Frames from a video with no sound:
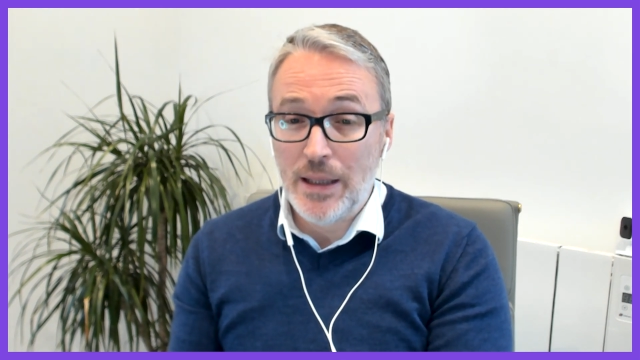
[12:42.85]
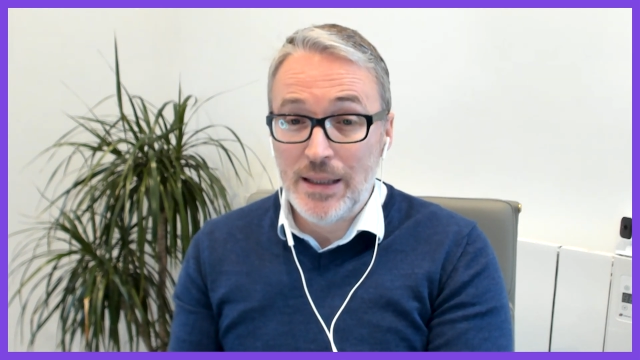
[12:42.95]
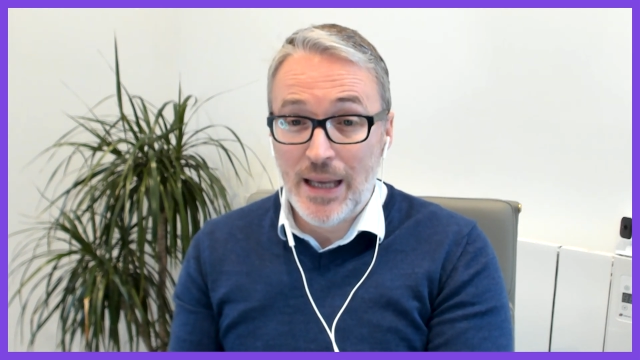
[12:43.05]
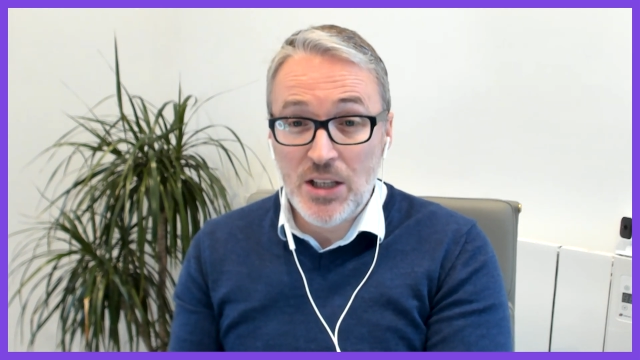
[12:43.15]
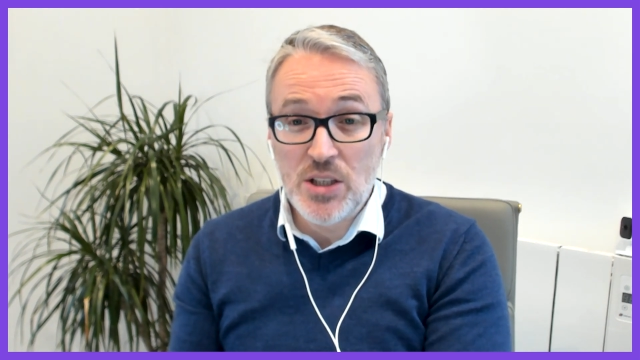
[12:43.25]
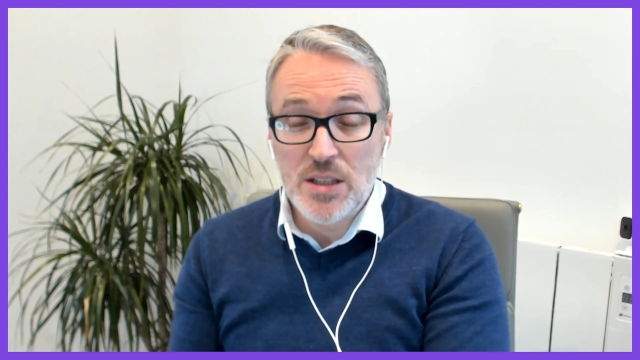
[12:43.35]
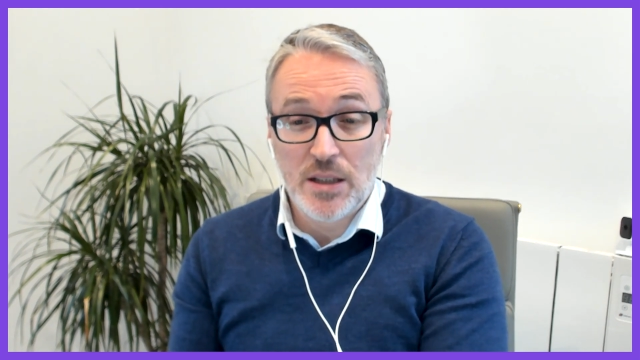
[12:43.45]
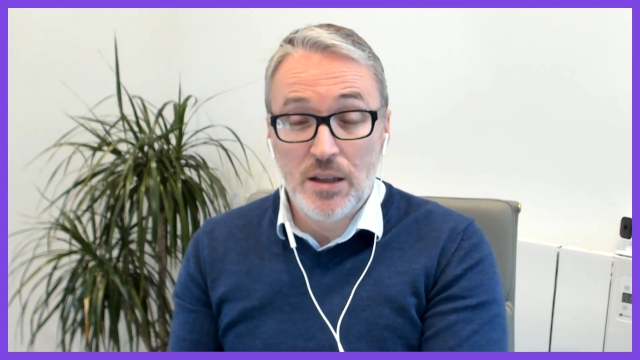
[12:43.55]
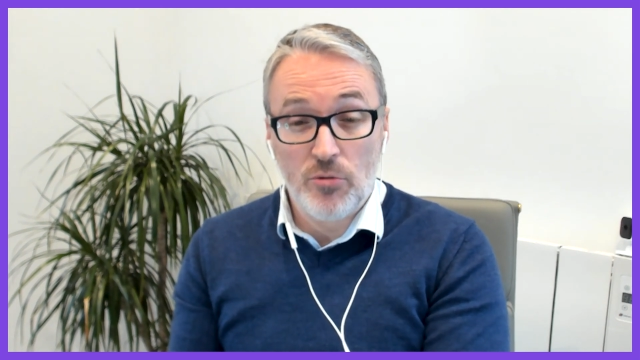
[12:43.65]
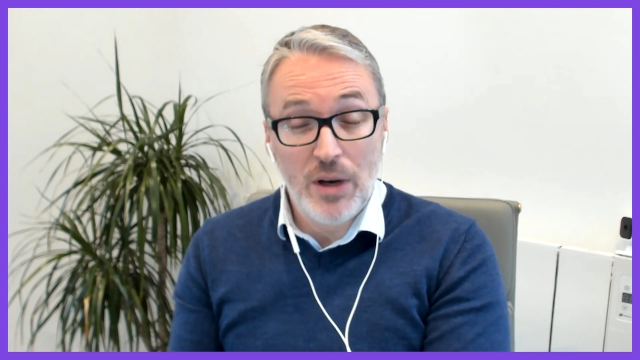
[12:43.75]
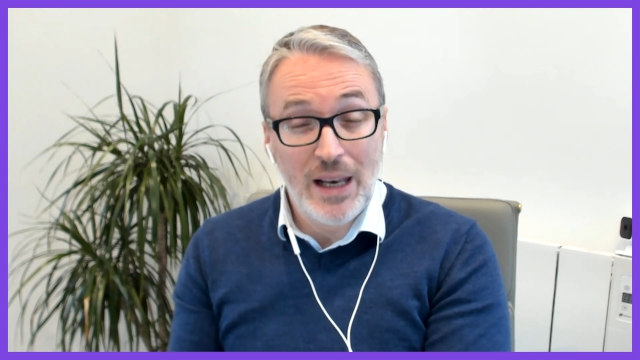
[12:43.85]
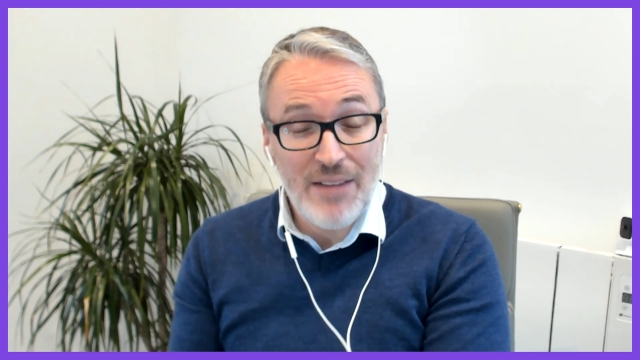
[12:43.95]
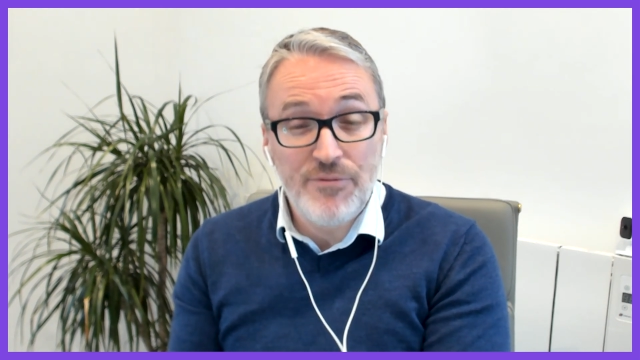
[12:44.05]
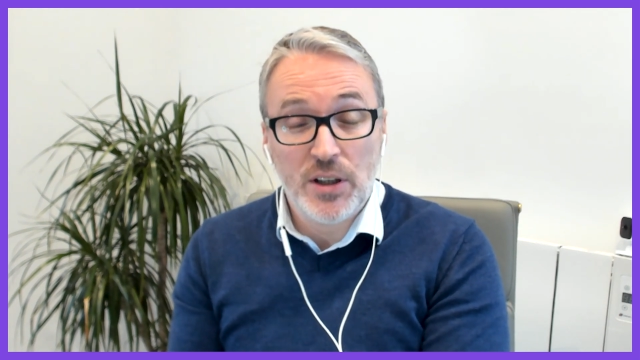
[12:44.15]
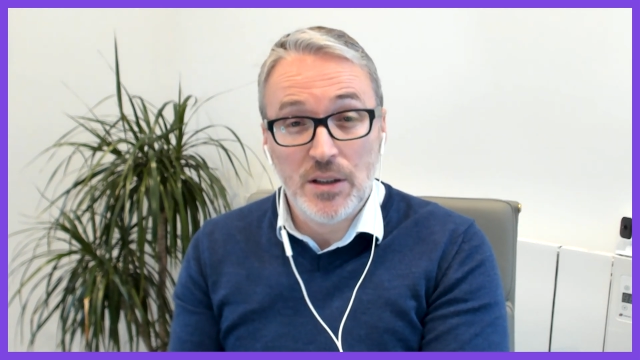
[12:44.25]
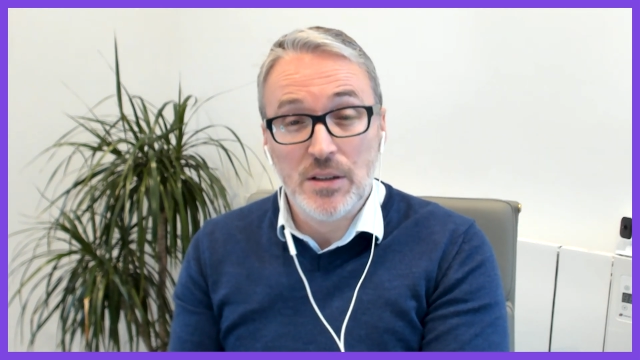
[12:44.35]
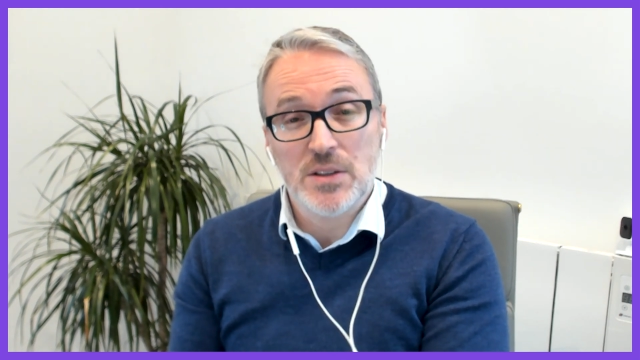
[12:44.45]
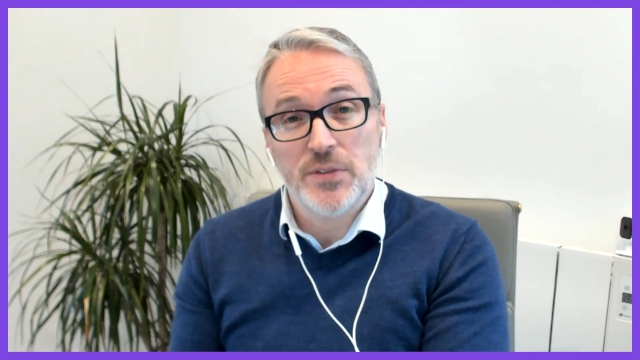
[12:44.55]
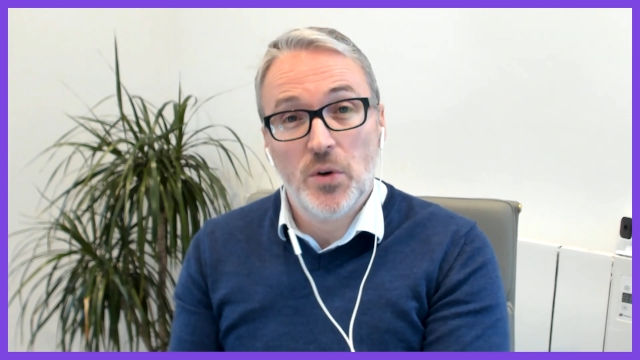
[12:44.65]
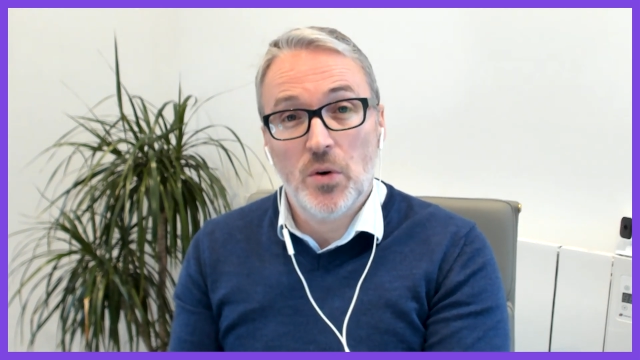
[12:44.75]
in the agency that are real
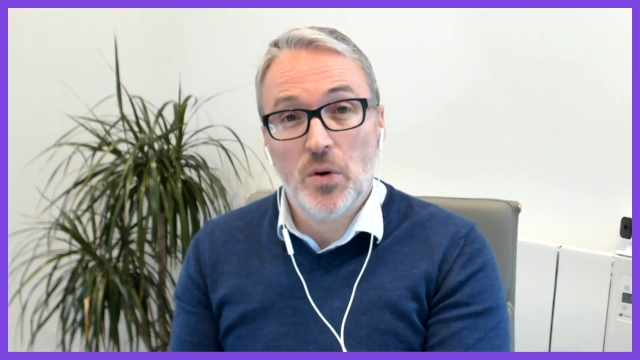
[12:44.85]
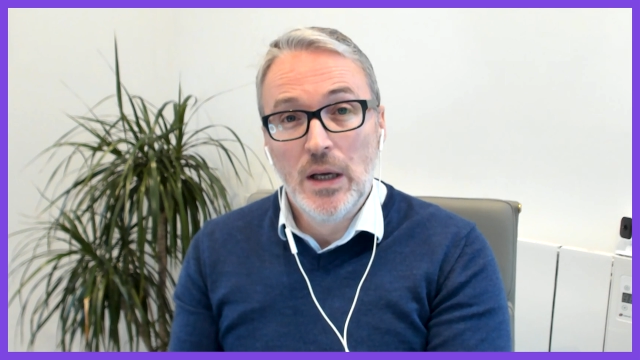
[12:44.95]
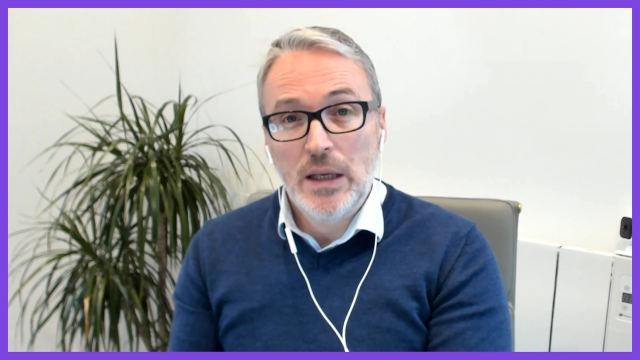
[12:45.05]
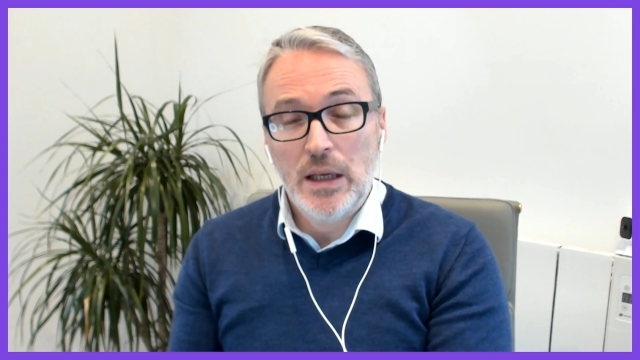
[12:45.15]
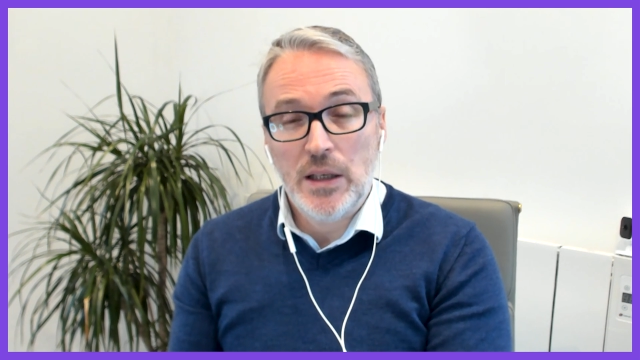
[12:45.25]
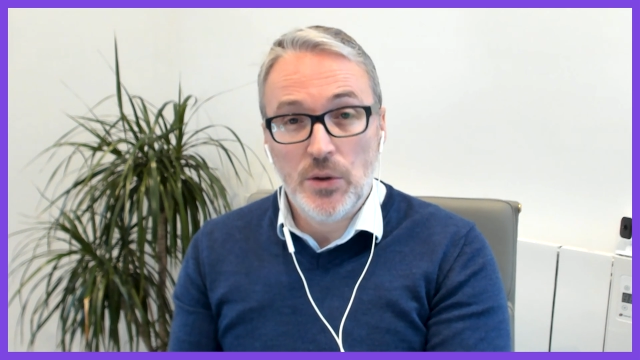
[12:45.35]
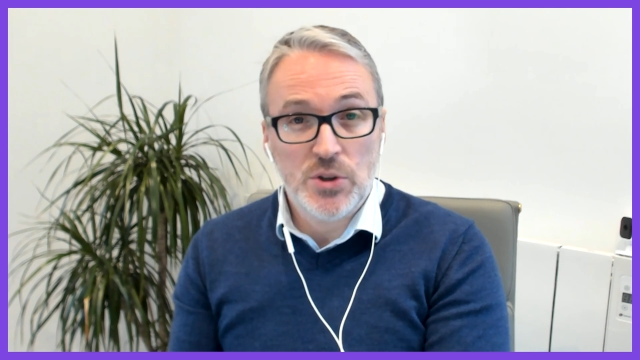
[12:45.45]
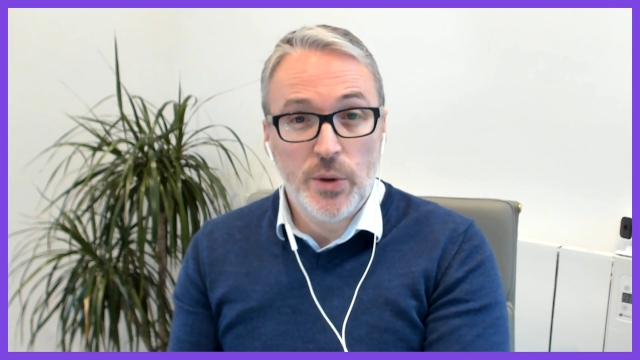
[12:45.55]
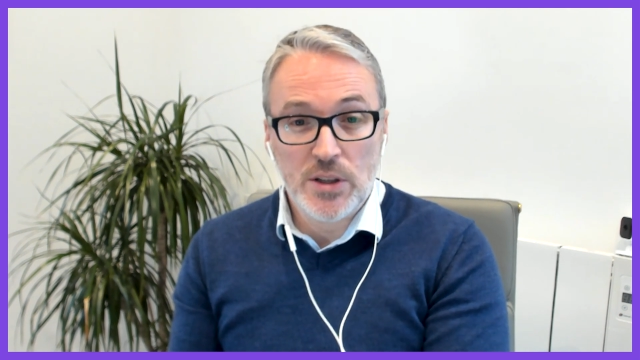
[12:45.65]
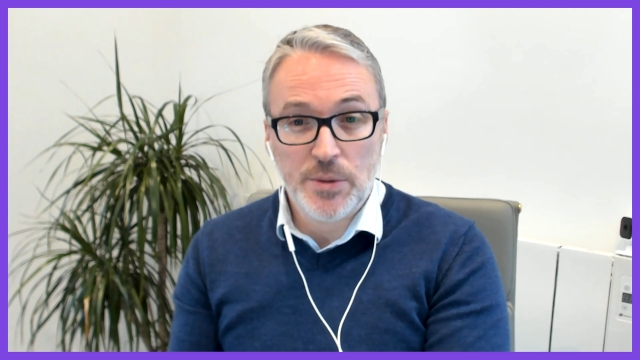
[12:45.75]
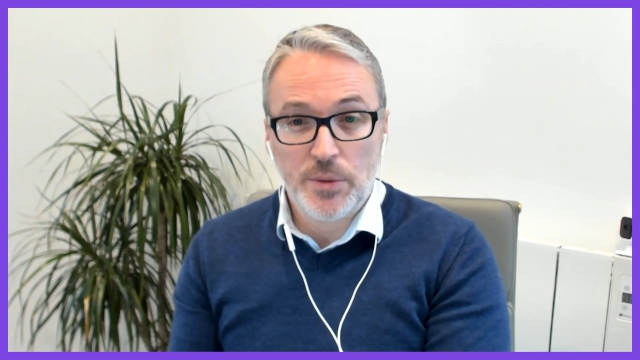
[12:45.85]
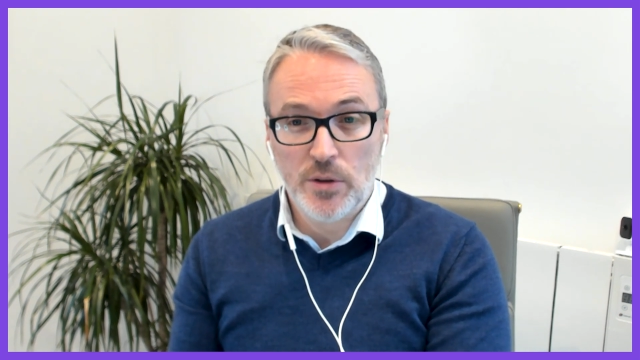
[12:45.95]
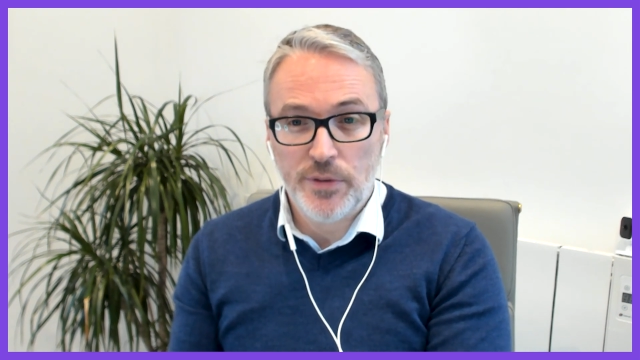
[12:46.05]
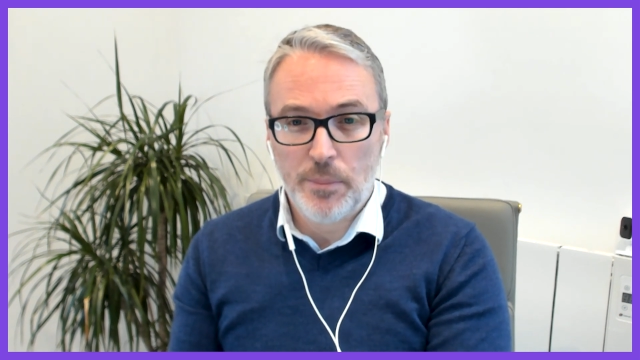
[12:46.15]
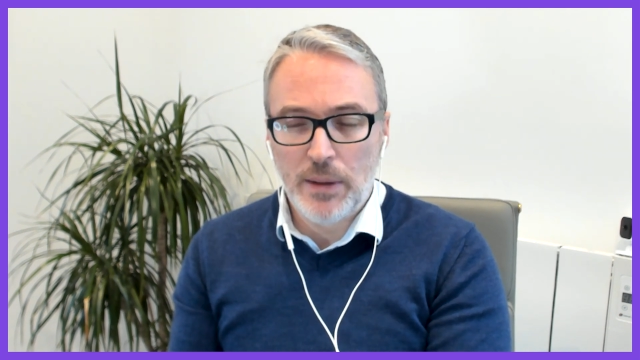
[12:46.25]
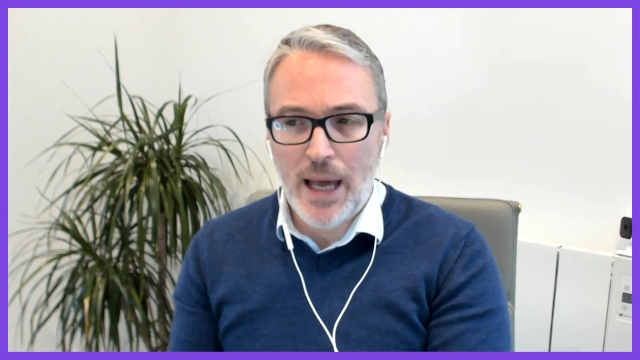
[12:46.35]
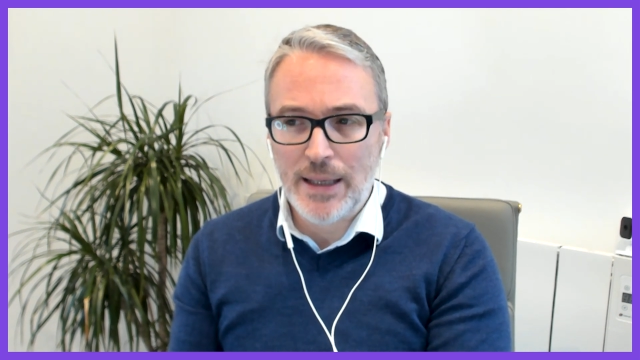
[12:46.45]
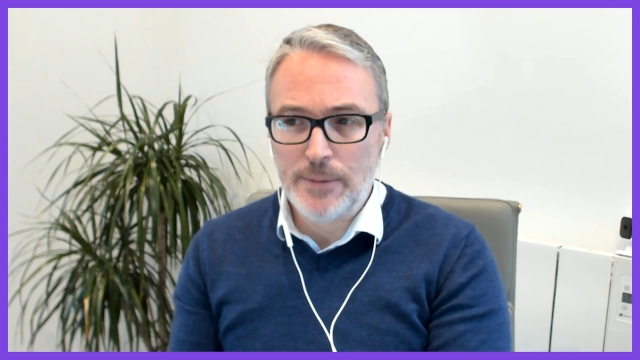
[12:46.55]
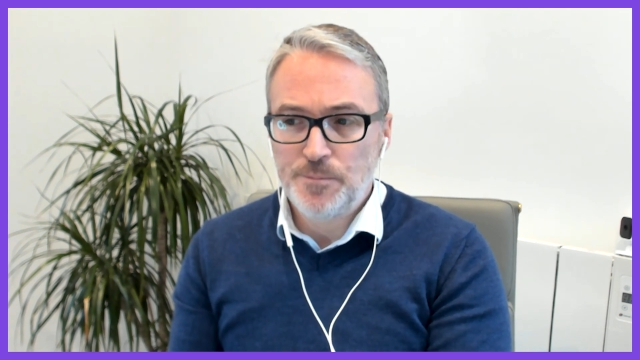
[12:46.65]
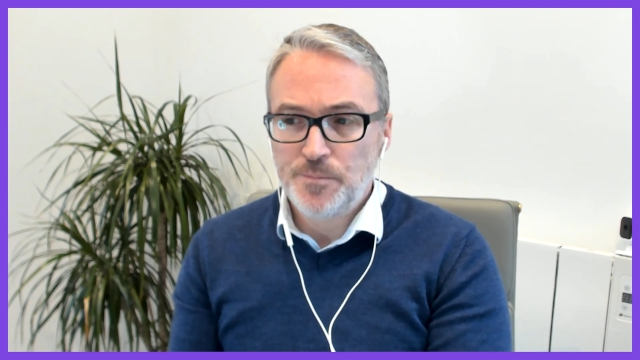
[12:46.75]
advocates for, you know, doing some good for the
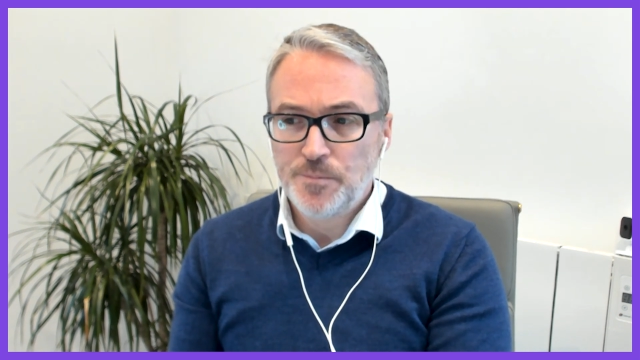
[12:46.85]
planet.